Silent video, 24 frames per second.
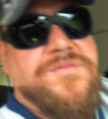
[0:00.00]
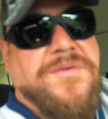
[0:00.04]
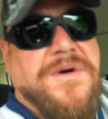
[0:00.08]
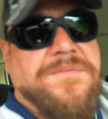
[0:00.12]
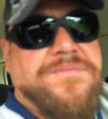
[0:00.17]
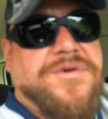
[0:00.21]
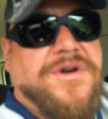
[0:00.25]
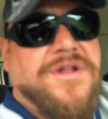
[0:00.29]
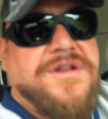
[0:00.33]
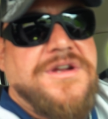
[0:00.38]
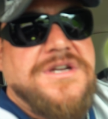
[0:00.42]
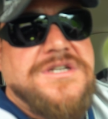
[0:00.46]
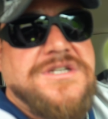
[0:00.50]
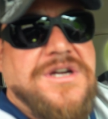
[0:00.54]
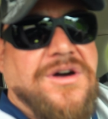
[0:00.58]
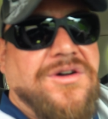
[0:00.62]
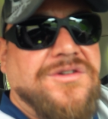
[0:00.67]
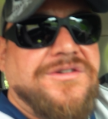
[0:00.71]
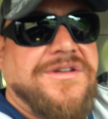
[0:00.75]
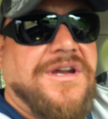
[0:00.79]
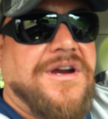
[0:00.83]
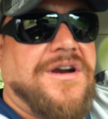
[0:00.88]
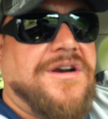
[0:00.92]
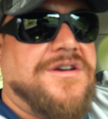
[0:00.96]
My brother is
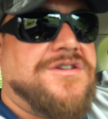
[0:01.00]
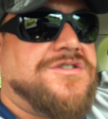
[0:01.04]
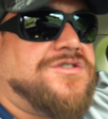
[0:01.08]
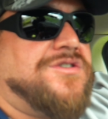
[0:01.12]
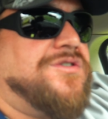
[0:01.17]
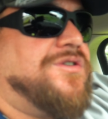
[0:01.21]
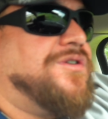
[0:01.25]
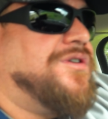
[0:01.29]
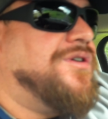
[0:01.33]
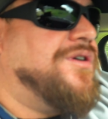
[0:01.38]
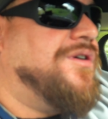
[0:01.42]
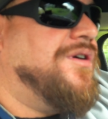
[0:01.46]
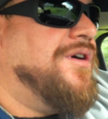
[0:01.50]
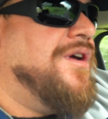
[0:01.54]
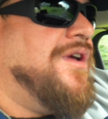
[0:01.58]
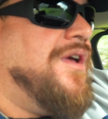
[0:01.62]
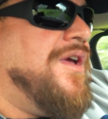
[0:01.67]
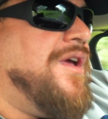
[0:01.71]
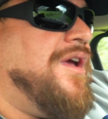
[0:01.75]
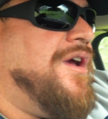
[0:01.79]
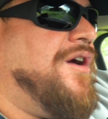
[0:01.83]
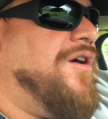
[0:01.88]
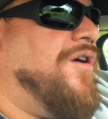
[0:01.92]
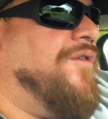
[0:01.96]
out there, so
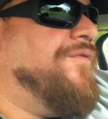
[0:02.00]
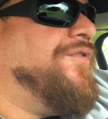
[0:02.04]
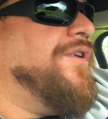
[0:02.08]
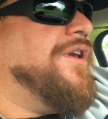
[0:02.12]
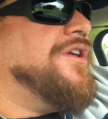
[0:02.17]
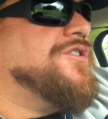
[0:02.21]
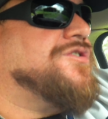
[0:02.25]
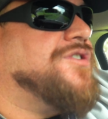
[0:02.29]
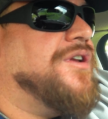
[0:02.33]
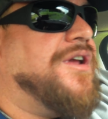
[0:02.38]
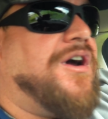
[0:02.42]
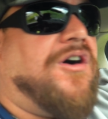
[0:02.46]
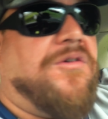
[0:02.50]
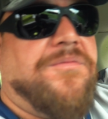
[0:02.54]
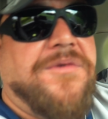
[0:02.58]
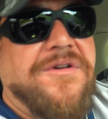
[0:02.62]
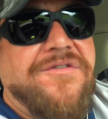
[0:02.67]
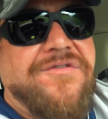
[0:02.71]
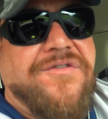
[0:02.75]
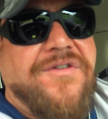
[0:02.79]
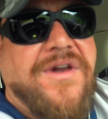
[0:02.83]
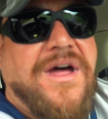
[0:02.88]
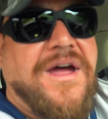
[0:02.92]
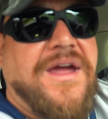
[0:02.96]
hopefully he's going to help me
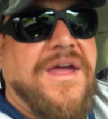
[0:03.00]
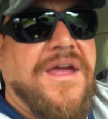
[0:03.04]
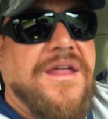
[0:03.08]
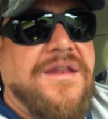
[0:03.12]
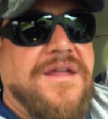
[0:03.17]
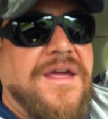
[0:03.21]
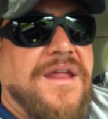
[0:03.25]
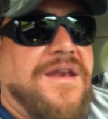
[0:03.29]
fly it.